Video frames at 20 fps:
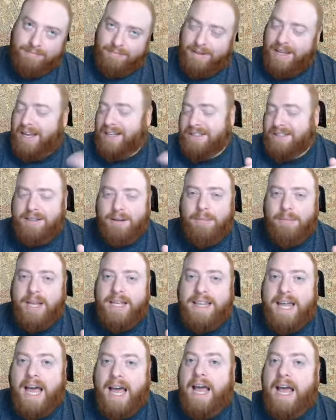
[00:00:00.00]
yeah, something
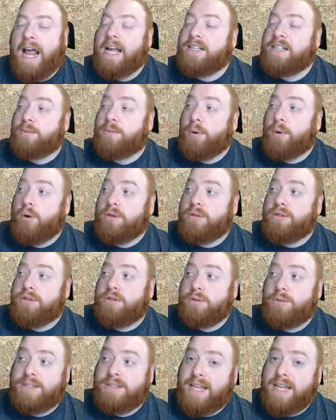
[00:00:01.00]
like that, as opposed
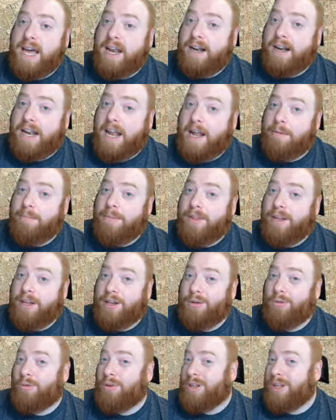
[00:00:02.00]
to, is that a name
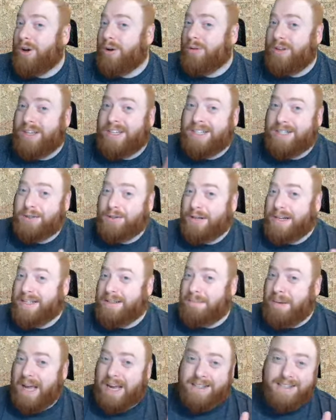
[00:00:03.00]
that you really only can
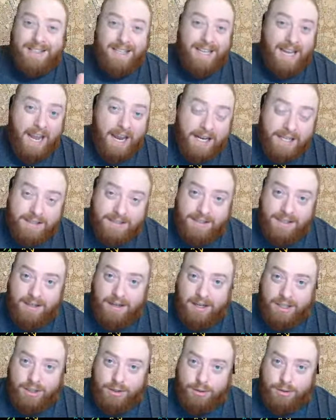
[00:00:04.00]
trace back to the
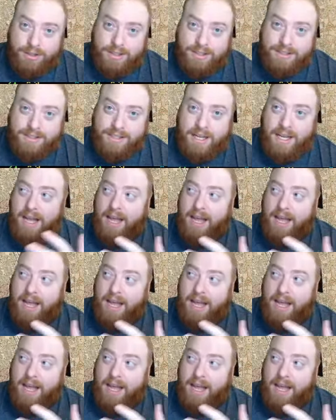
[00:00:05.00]
1800s?